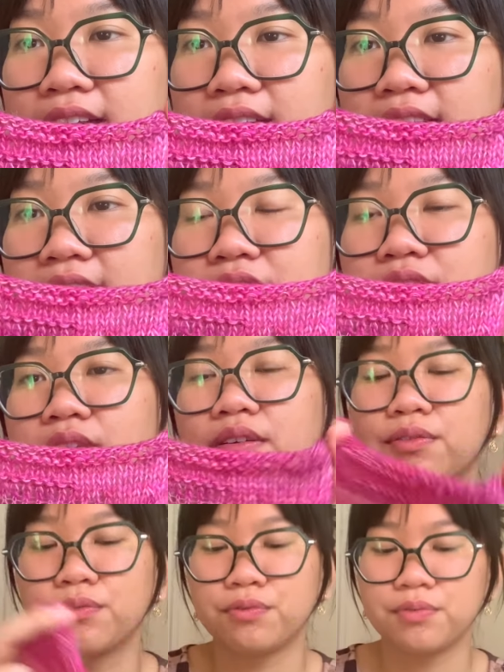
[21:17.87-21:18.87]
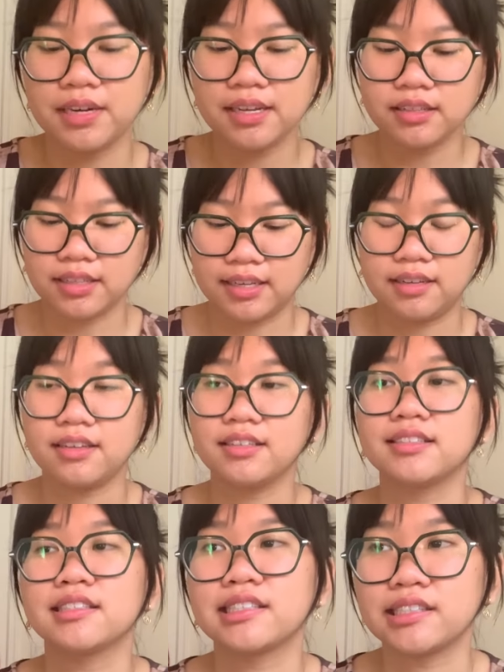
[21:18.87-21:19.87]
it's really
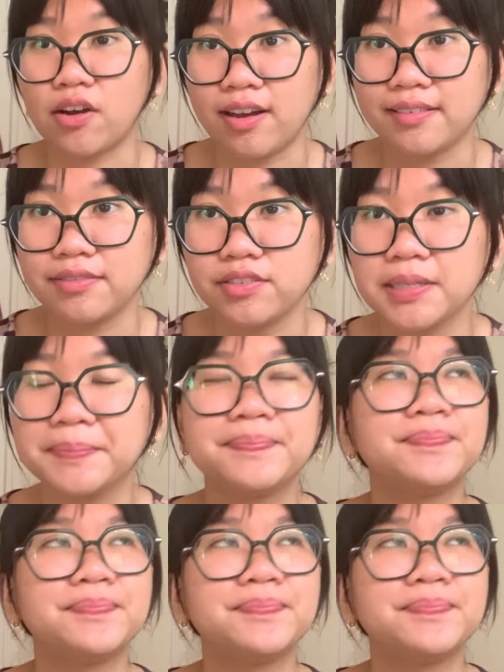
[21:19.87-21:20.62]
soft.